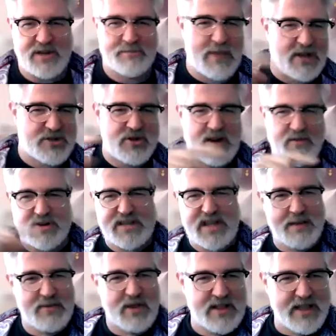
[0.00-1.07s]
It measured every
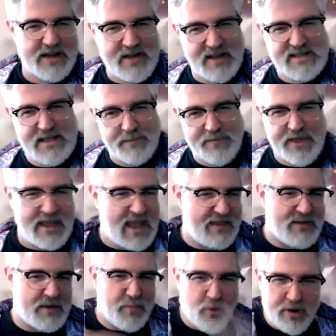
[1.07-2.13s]
time you clicked on something, it gave
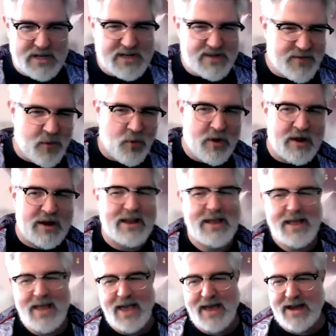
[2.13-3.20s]
you points for it,
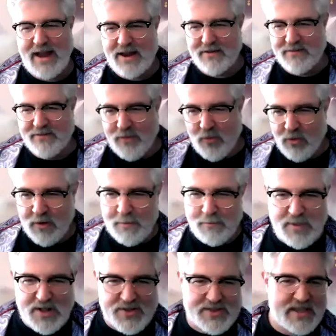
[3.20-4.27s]
and it had a forum
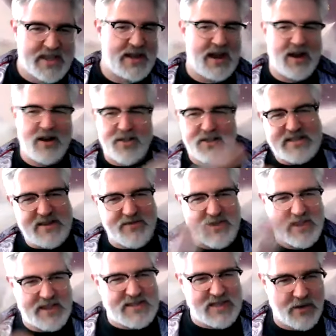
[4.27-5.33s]
built in and had all these different
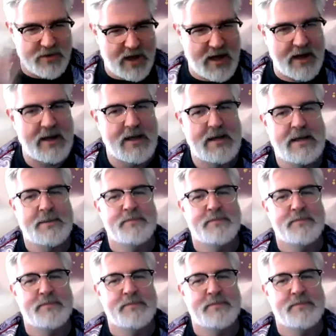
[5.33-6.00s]
things going on.